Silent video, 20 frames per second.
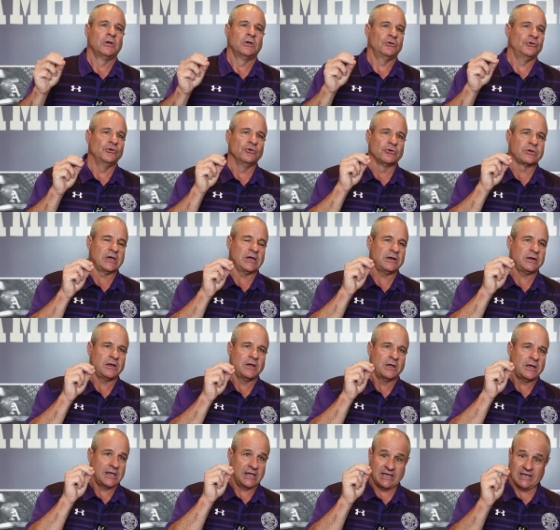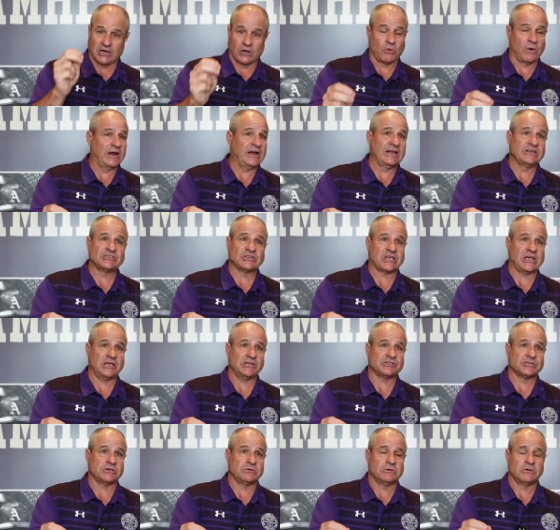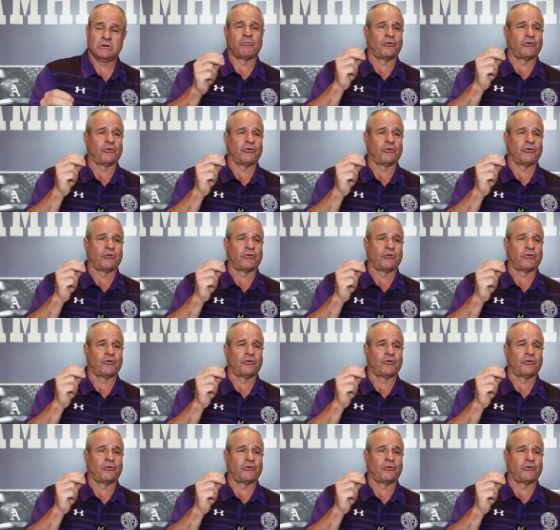You can get a great education,